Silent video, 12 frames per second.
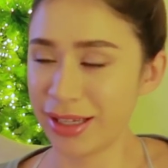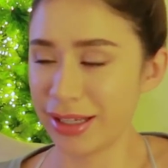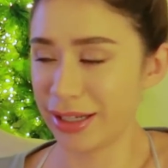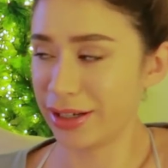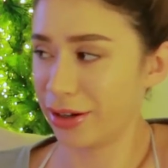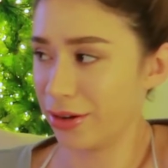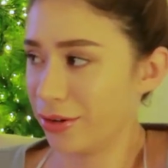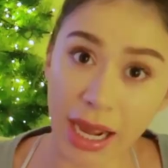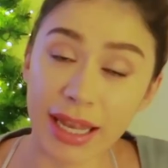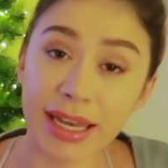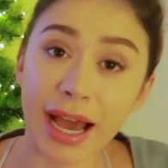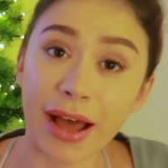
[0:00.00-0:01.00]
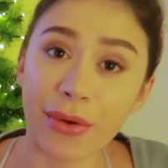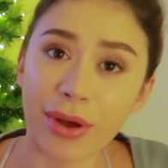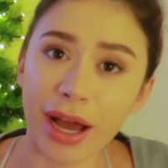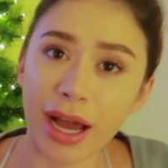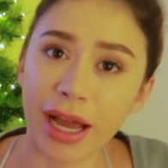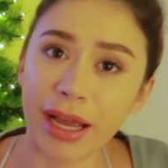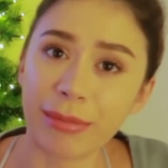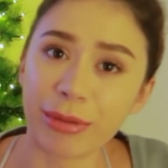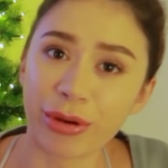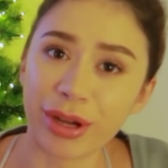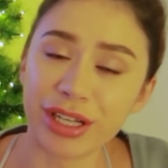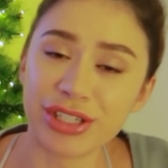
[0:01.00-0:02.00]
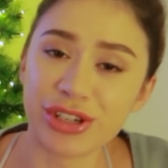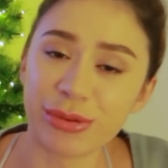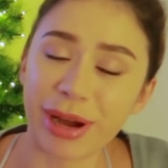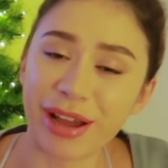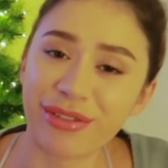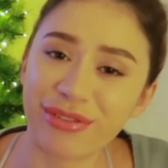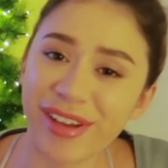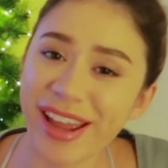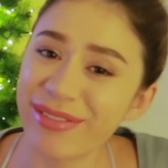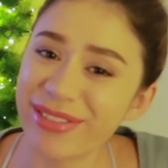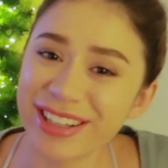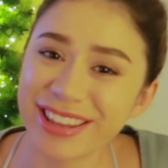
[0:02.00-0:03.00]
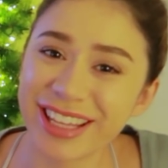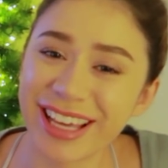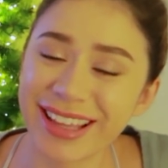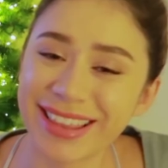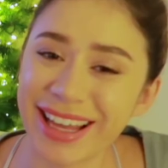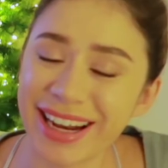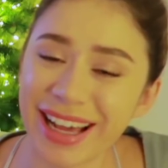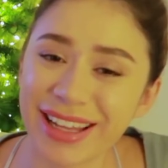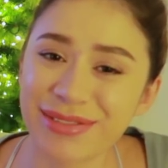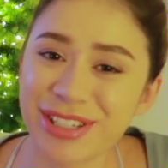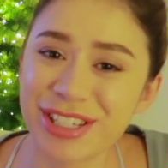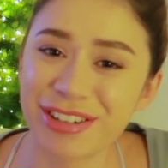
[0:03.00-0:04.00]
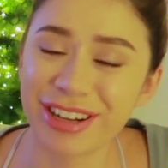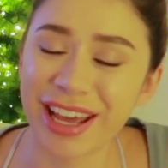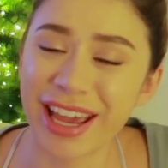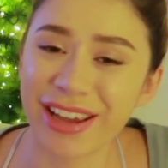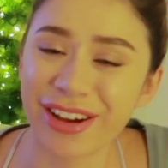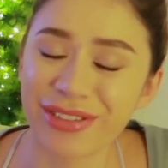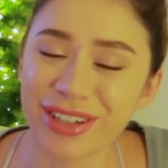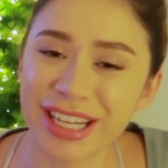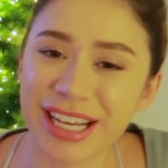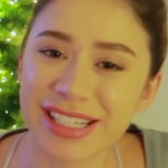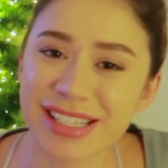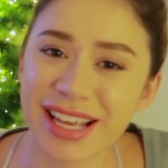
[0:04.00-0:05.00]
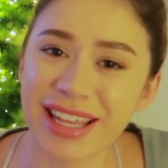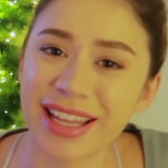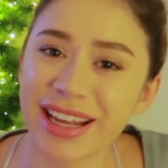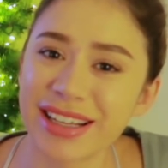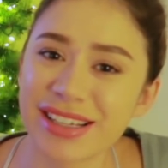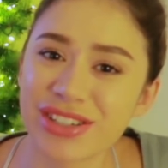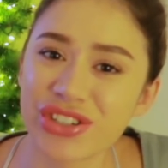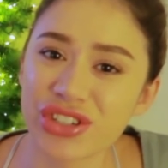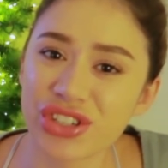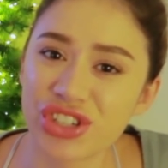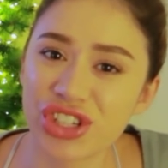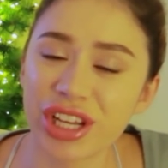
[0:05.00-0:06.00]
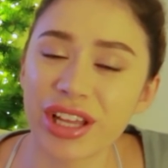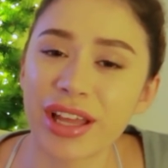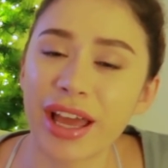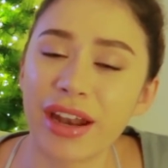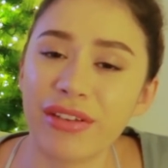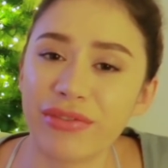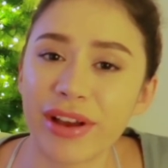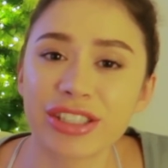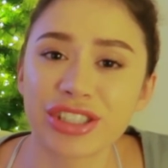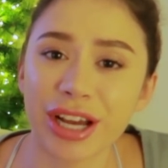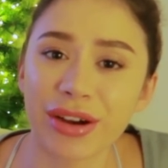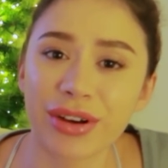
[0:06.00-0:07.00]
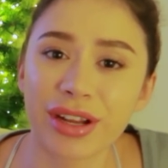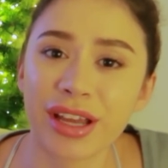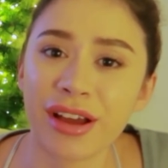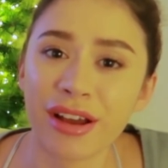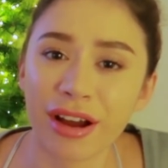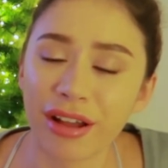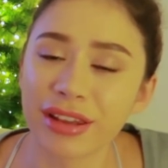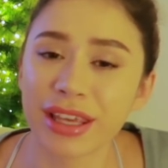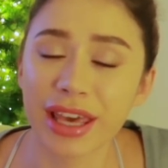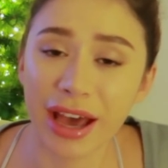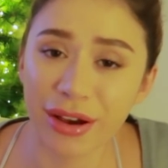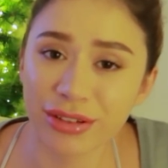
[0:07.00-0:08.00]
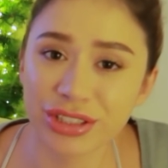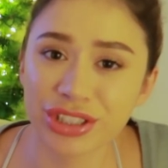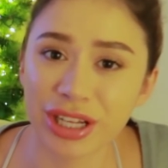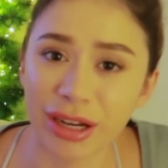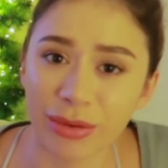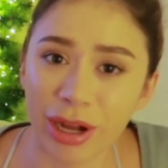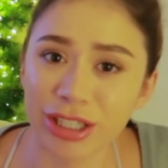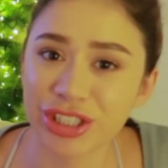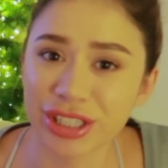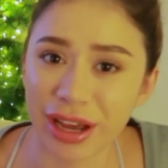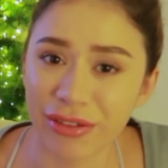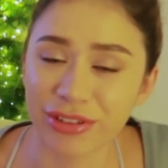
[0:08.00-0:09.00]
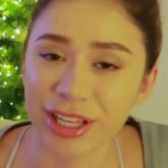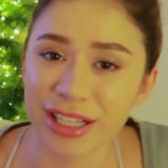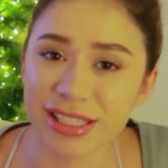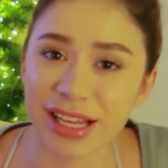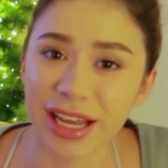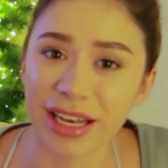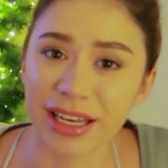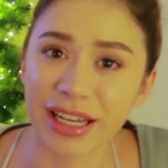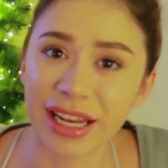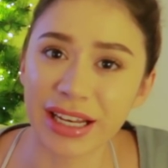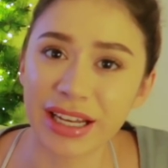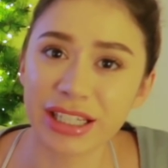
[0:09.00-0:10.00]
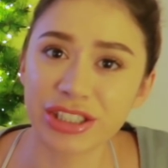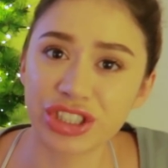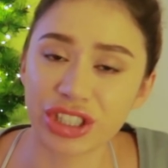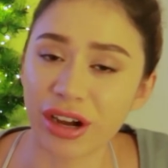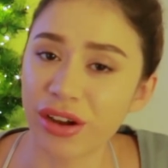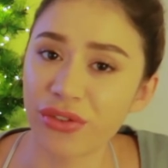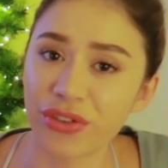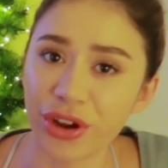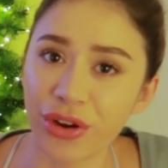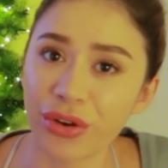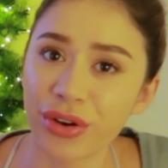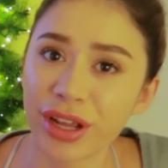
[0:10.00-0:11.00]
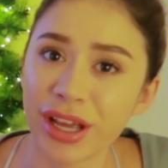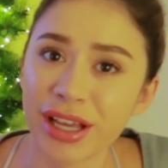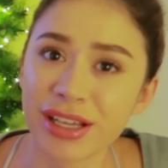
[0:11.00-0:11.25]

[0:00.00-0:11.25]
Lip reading: you know. And now I am going to do my favorite thing that I love to do on hangover days, and that is just chill and veg out on the couch and watch Netflix and eat junk food.